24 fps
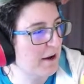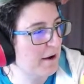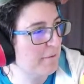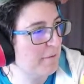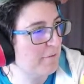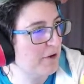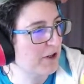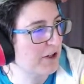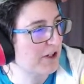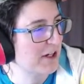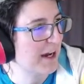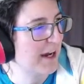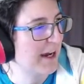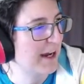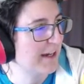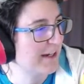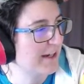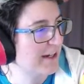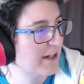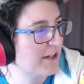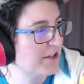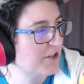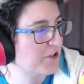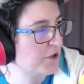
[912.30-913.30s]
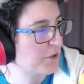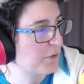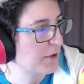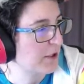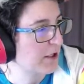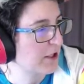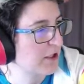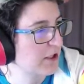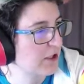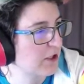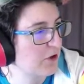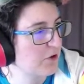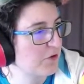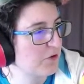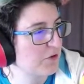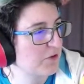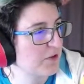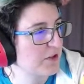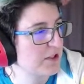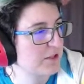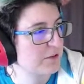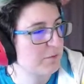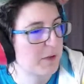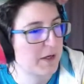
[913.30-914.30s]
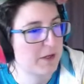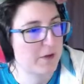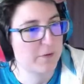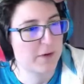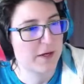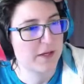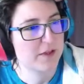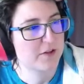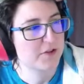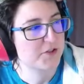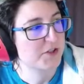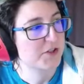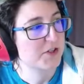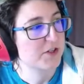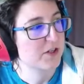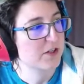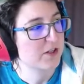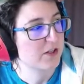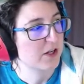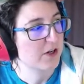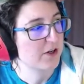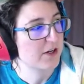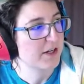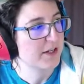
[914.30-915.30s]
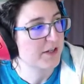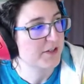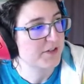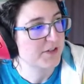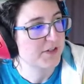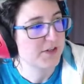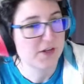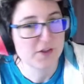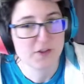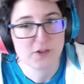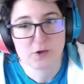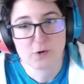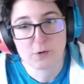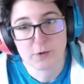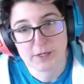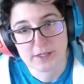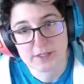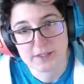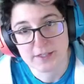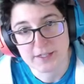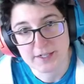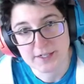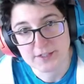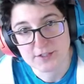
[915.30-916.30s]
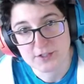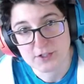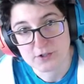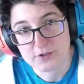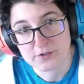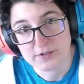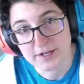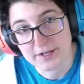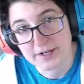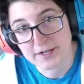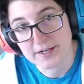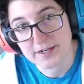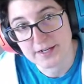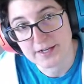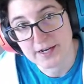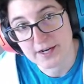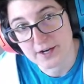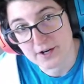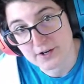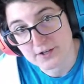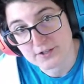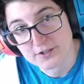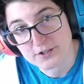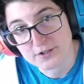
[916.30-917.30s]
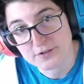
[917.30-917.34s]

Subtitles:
Okay, so we're going to go through this. By the way, there is another quick link to creating a character.